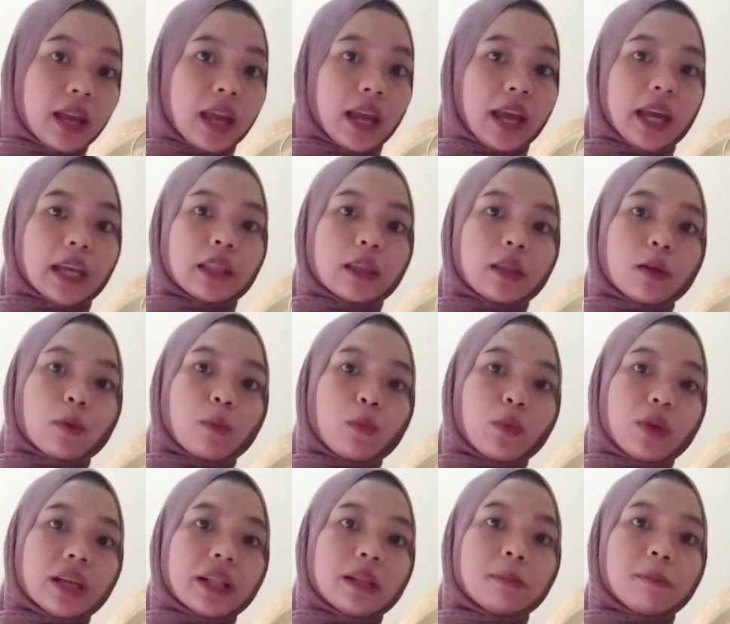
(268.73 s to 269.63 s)
It
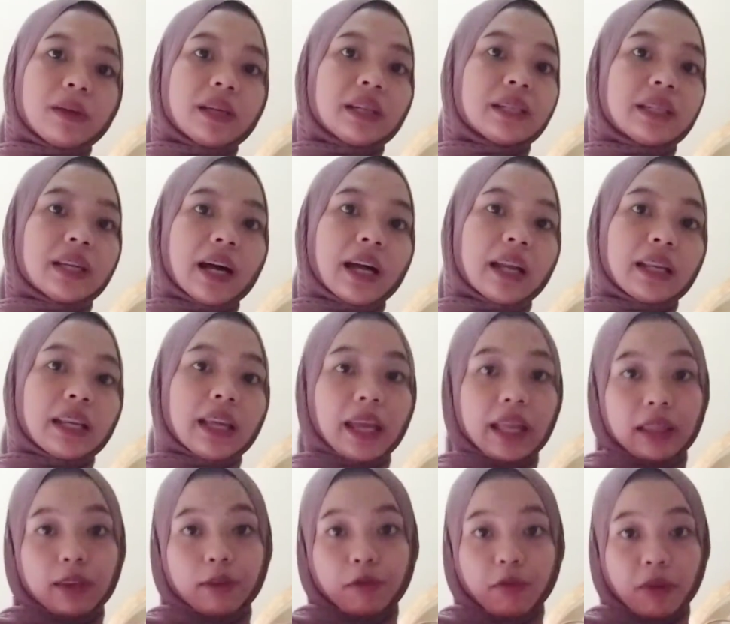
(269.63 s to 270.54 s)
will be done
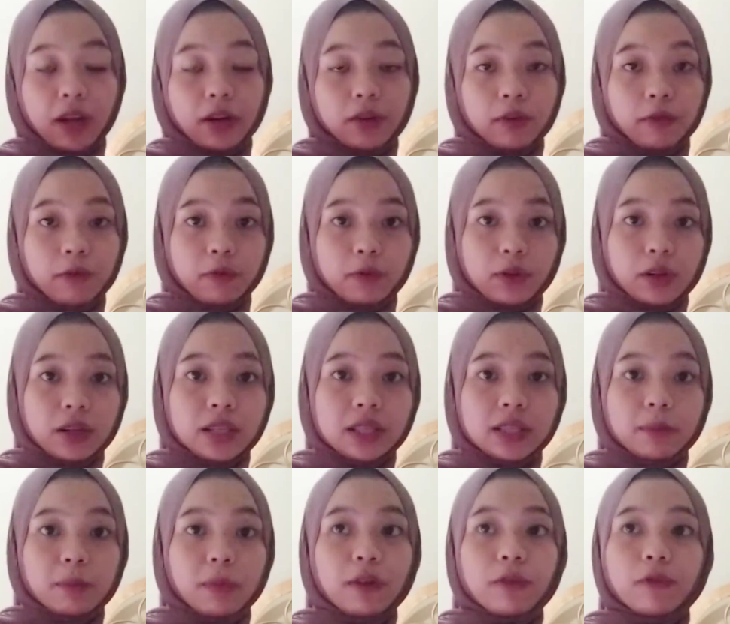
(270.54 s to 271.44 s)
in the very
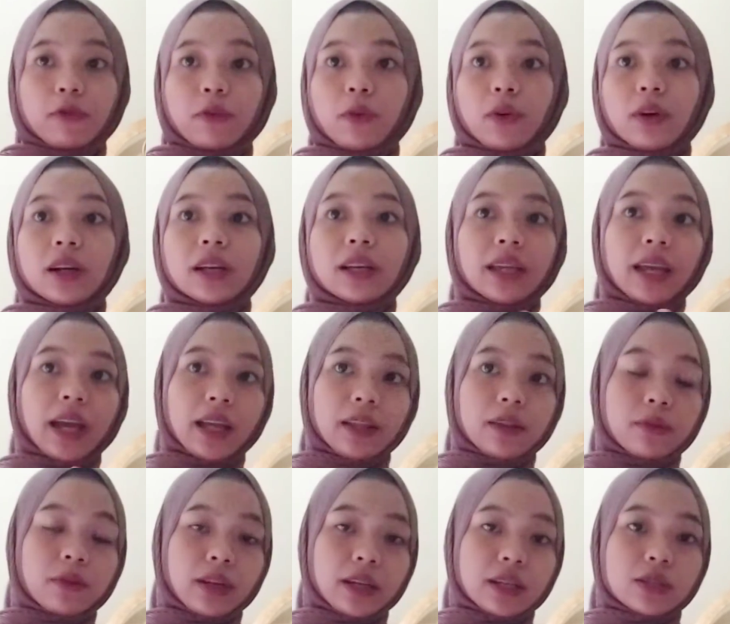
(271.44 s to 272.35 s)
first before
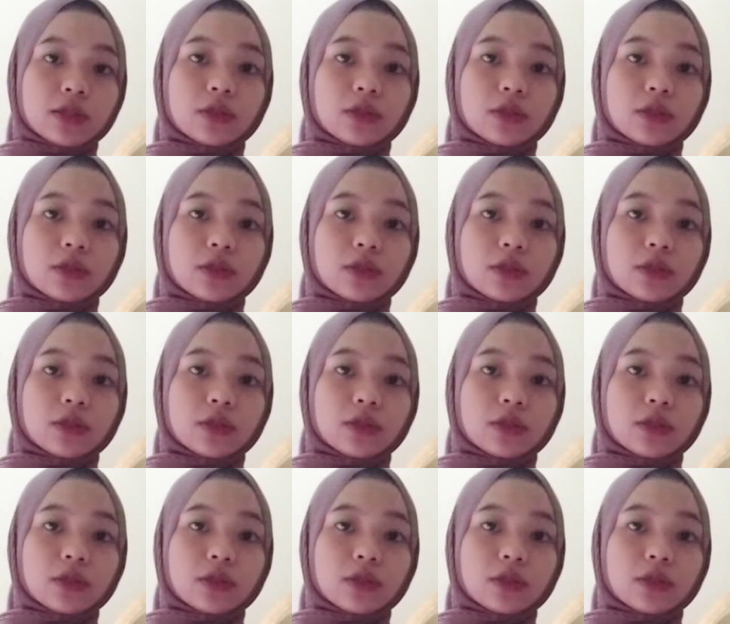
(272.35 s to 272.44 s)
gathering.